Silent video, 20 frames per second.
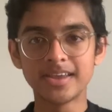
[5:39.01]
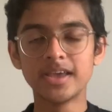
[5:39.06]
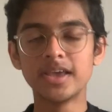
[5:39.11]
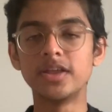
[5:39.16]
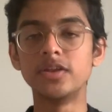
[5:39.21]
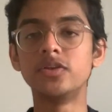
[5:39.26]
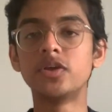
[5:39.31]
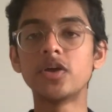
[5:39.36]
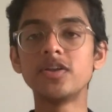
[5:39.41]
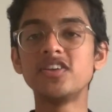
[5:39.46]

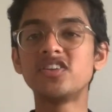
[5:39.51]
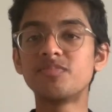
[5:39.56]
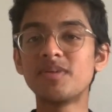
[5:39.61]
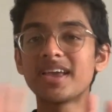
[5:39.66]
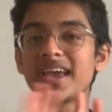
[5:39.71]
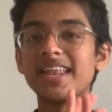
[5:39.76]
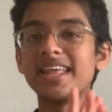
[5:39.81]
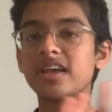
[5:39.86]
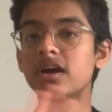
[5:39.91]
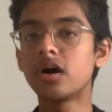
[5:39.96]
You don't need to make
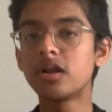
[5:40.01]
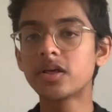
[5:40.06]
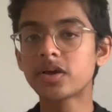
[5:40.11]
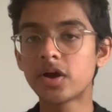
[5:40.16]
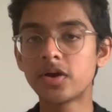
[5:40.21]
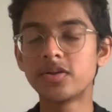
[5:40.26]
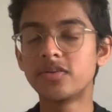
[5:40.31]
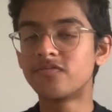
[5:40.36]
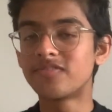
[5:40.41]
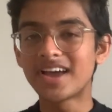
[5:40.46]
any
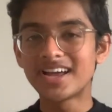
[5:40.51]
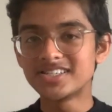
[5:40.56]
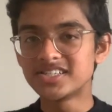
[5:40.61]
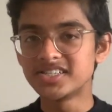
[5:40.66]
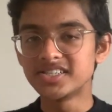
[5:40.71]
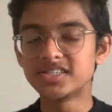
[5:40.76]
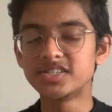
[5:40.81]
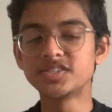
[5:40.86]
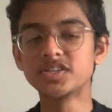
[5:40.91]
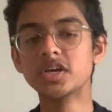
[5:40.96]
color-coded
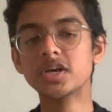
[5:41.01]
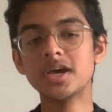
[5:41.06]
fanciness.